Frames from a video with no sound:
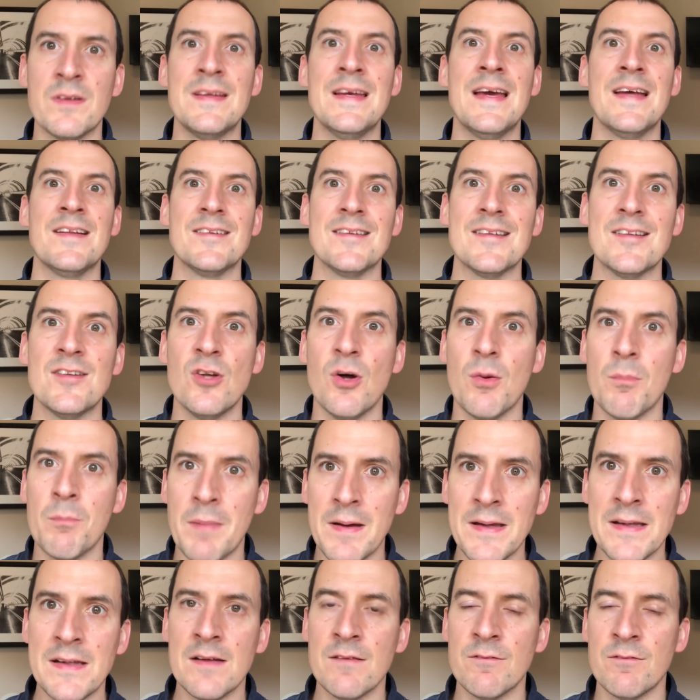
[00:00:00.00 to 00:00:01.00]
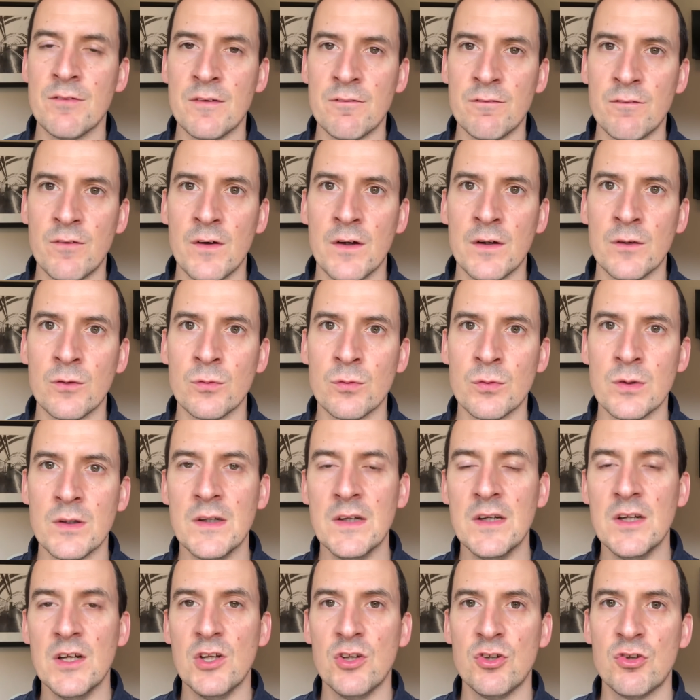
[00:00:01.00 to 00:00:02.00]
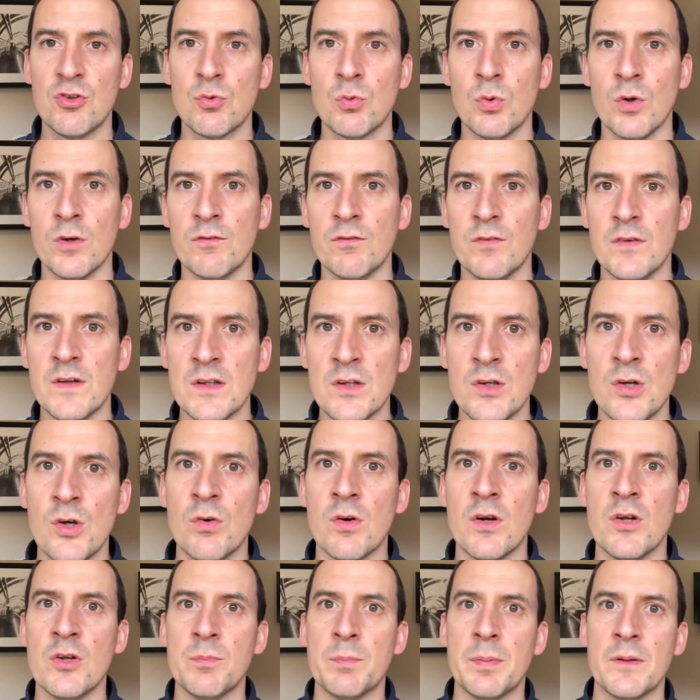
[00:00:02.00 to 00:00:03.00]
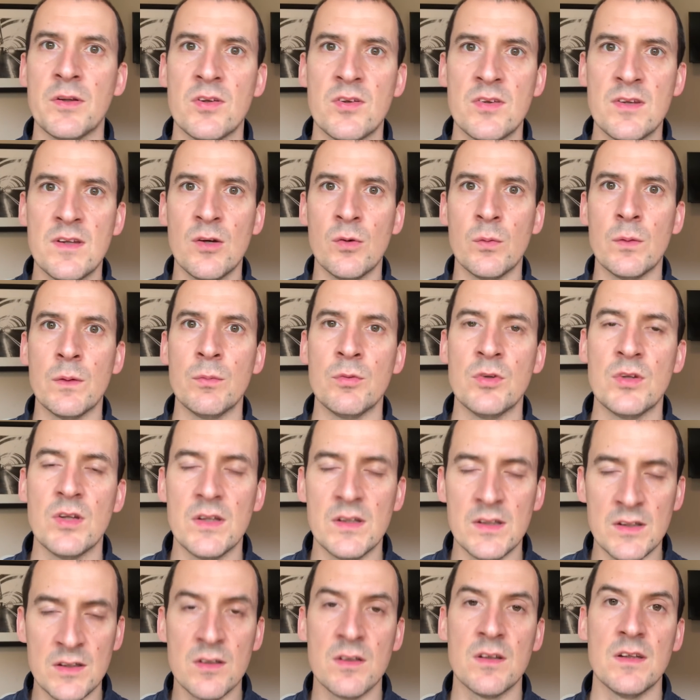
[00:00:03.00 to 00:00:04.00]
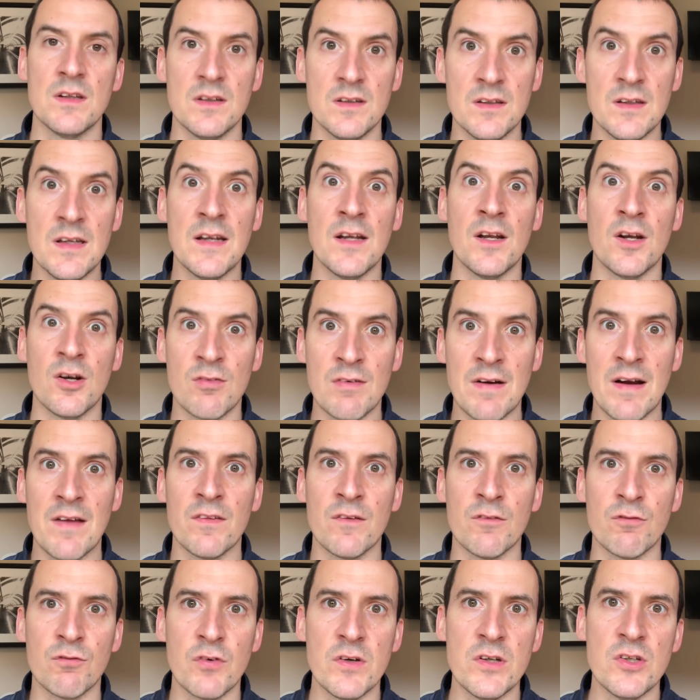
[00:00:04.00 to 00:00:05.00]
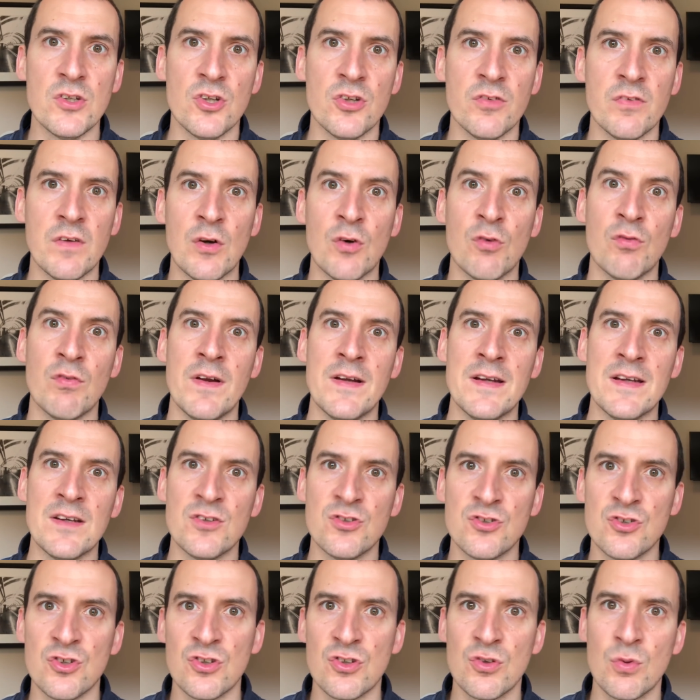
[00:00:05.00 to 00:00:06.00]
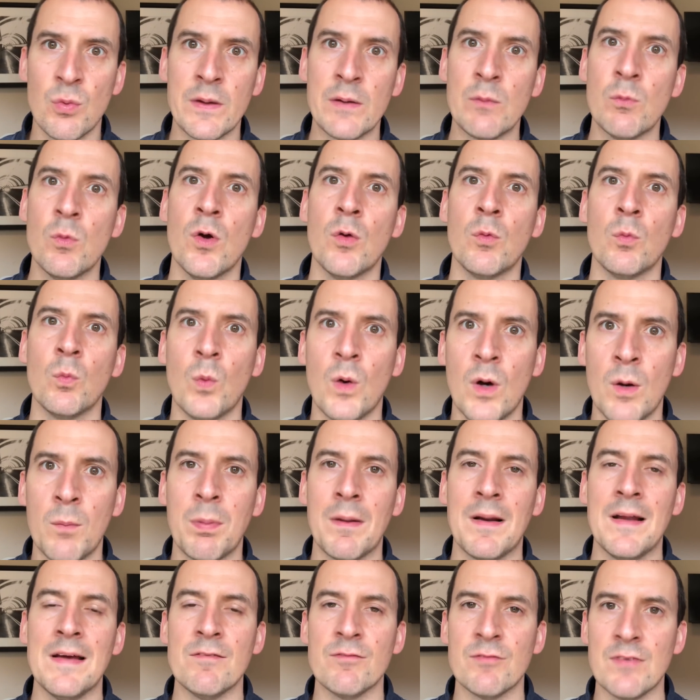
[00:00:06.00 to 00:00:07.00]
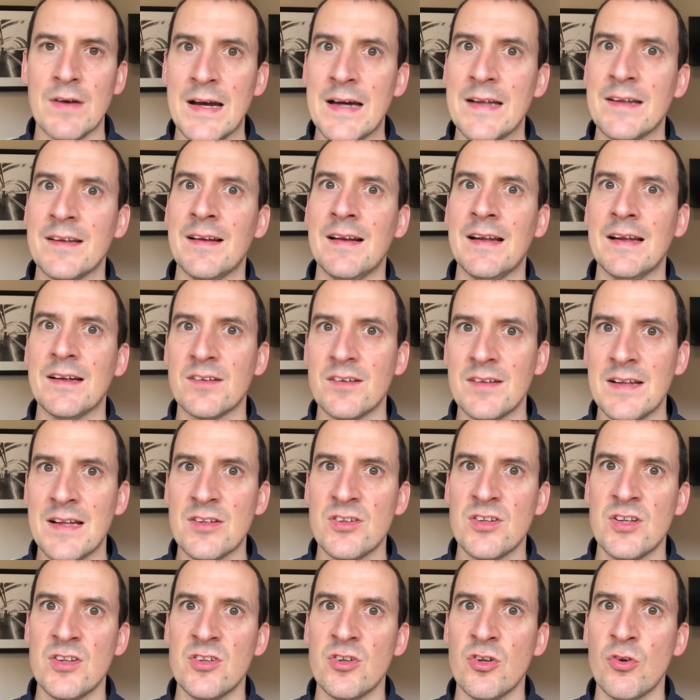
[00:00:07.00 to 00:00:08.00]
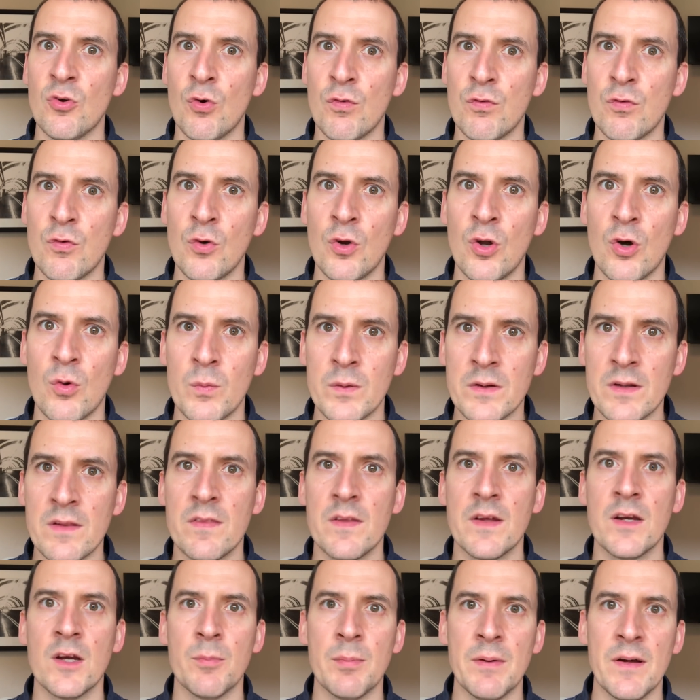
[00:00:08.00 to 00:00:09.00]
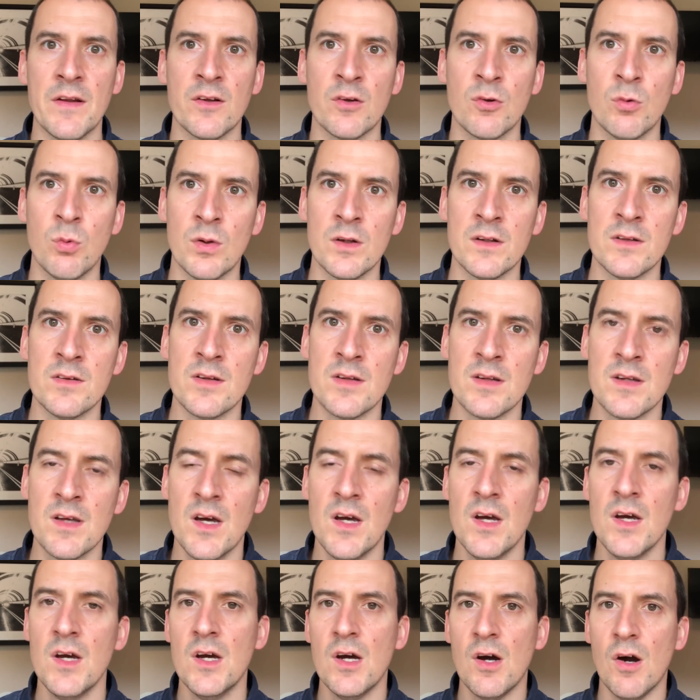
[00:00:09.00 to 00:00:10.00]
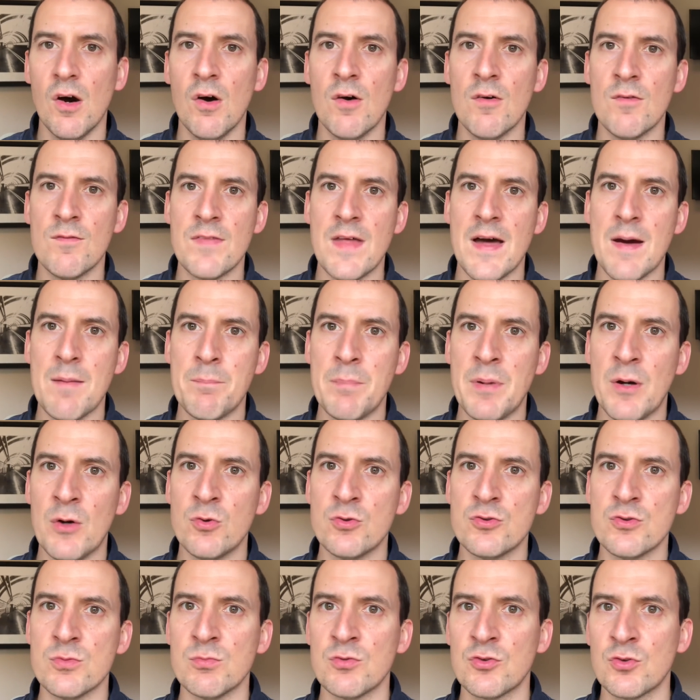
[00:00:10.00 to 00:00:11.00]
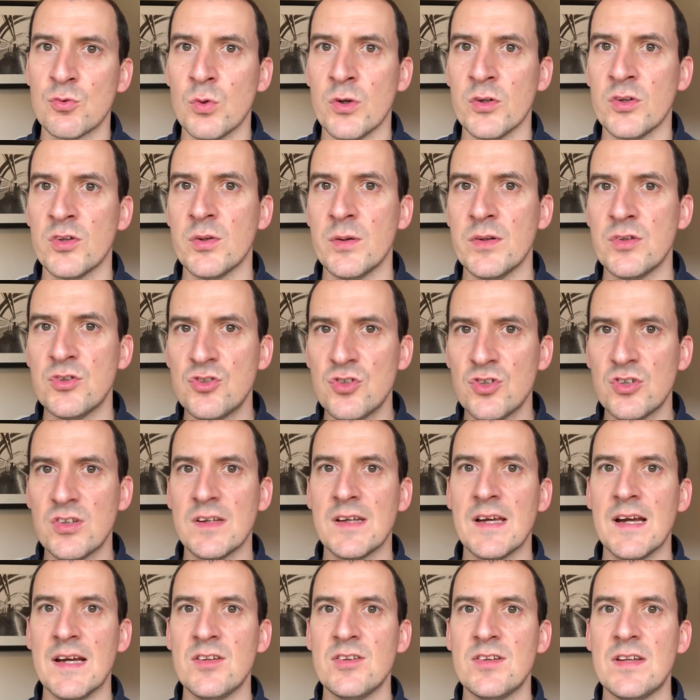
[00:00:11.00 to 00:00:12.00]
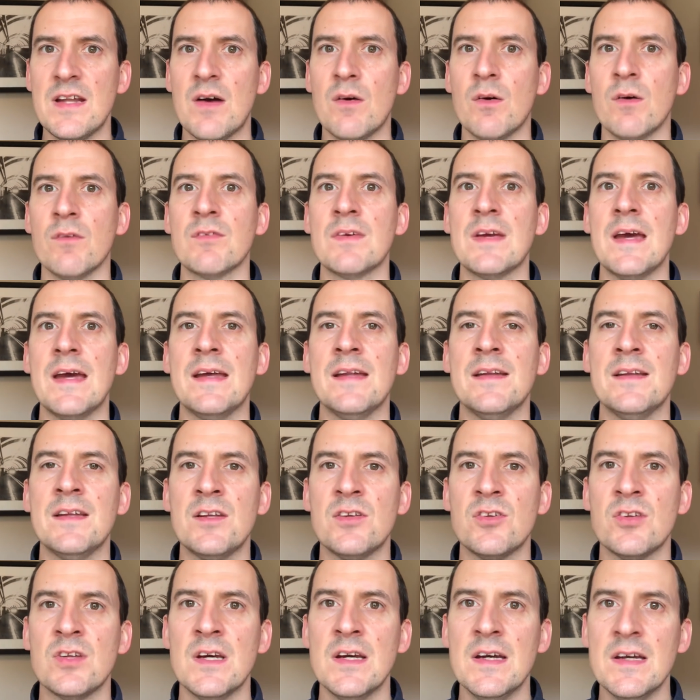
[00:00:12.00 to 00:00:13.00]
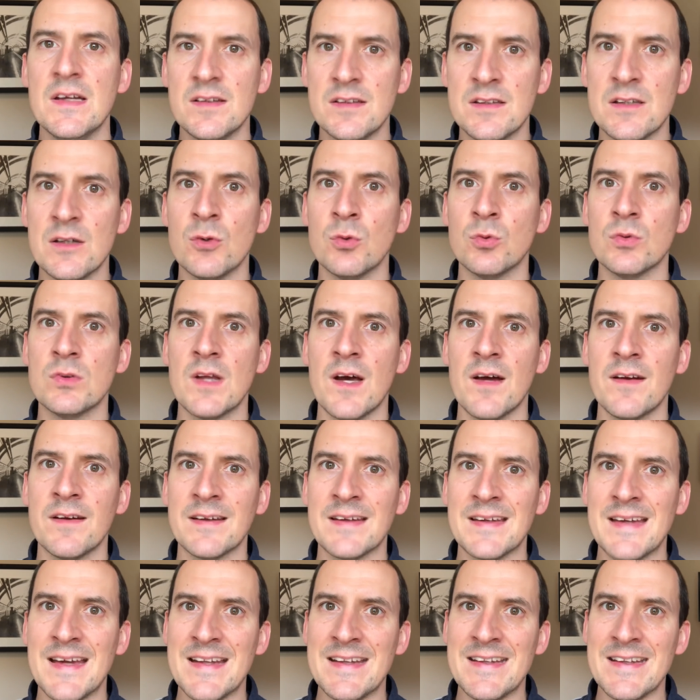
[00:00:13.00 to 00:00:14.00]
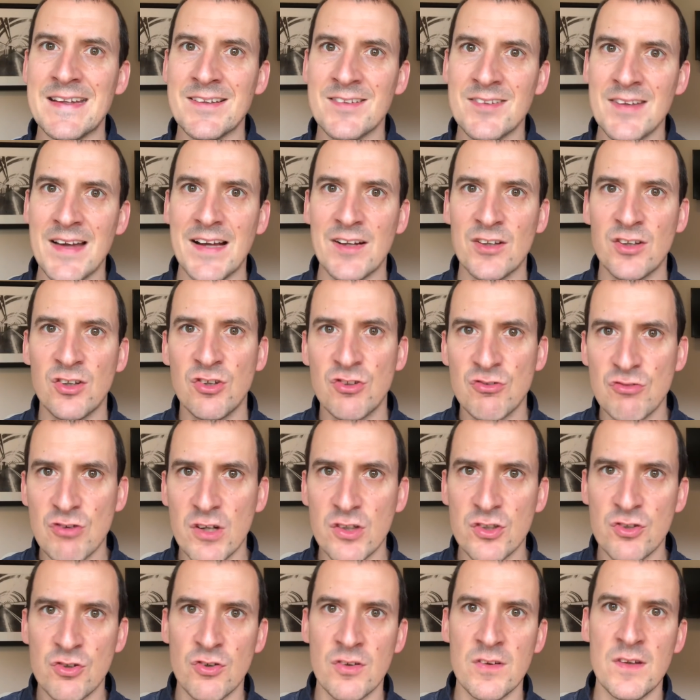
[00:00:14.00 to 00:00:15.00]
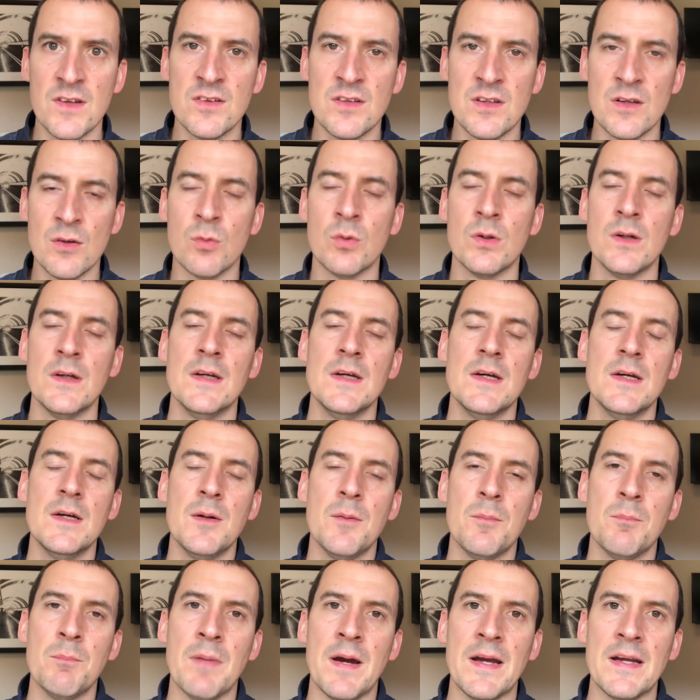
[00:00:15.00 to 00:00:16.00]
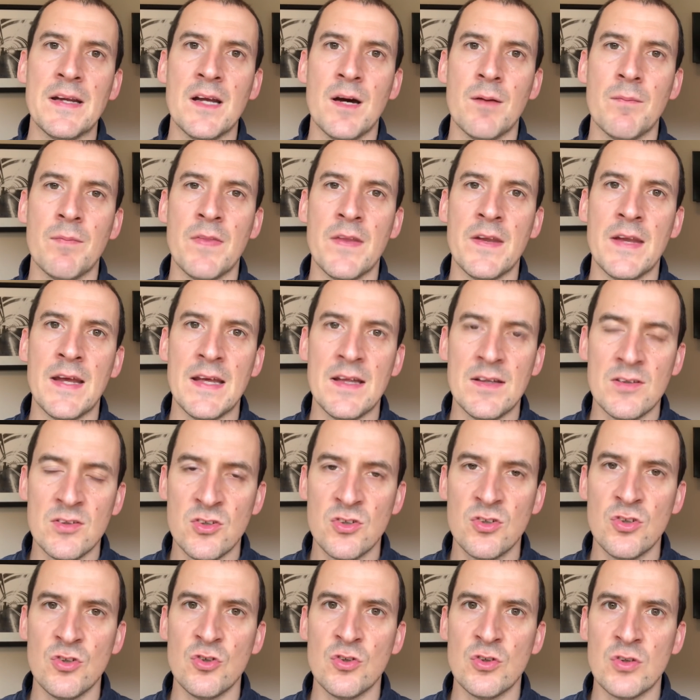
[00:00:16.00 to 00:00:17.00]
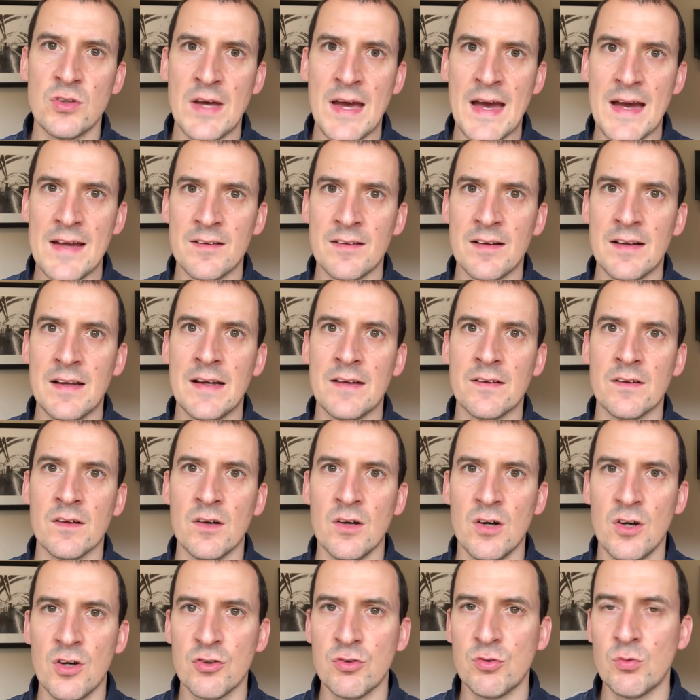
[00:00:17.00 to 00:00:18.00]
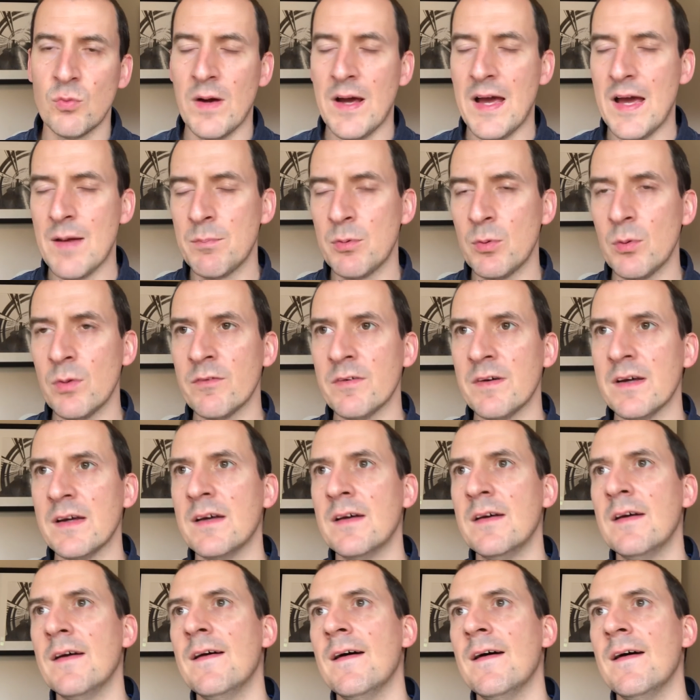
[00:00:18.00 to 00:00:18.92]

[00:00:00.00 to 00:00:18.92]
Yes, he's not made it for the final squad for the Euros, but still he's in and around the fringes of it already at just 21 while playing for Anderlecht. And that says an awful lot when you think about the quality of that Belgium squad. So it's just a case now of getting this deal done and getting the exact structure of the deal made up that it suits Anderlecht, that Arsenal are happy with it.